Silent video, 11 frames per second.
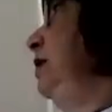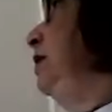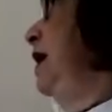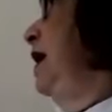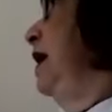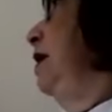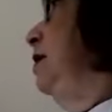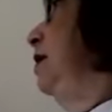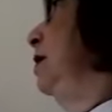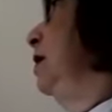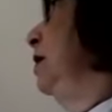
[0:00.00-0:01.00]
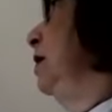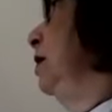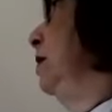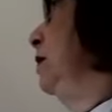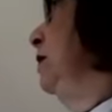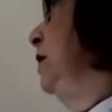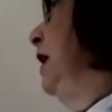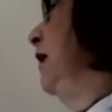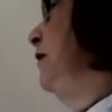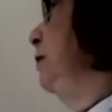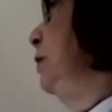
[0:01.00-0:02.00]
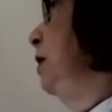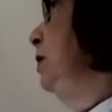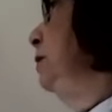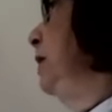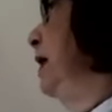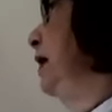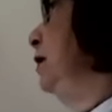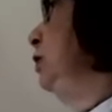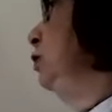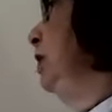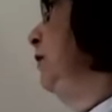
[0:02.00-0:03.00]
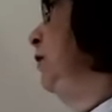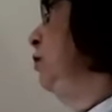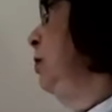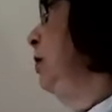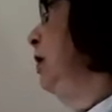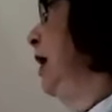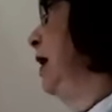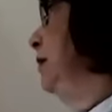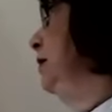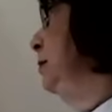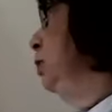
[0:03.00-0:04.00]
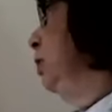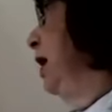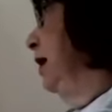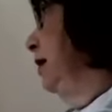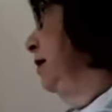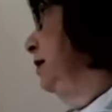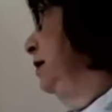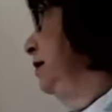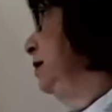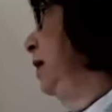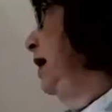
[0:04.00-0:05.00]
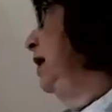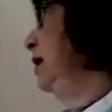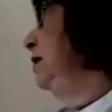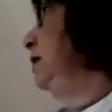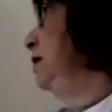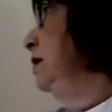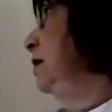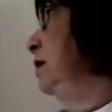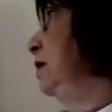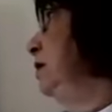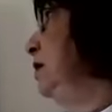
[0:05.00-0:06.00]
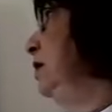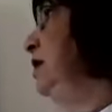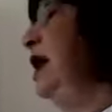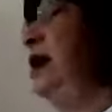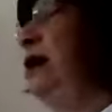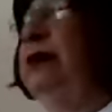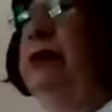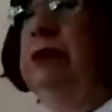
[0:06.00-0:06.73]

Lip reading: that, they have to multiply to 24 and subtract, because this is minus, to 10.